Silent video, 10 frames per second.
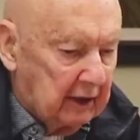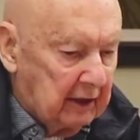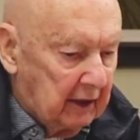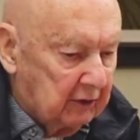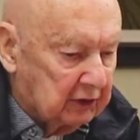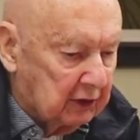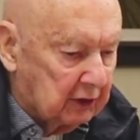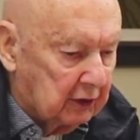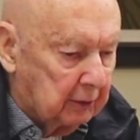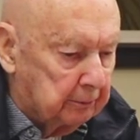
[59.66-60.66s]
gave us a
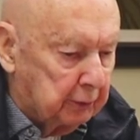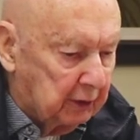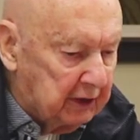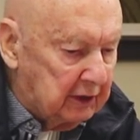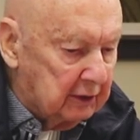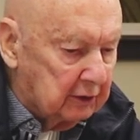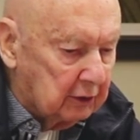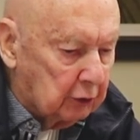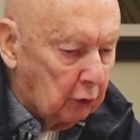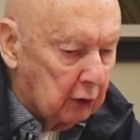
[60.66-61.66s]
complete
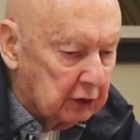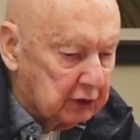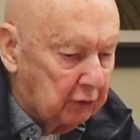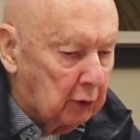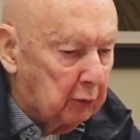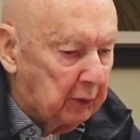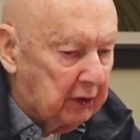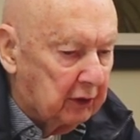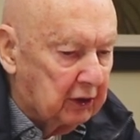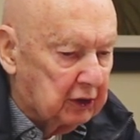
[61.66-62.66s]
course of what we
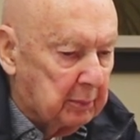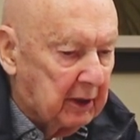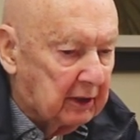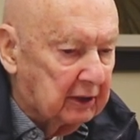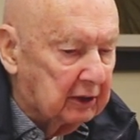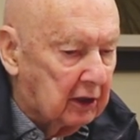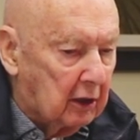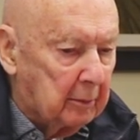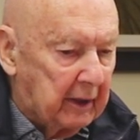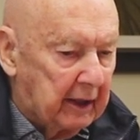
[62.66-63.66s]
could expect in
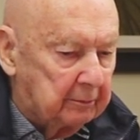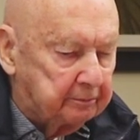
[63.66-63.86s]
combat.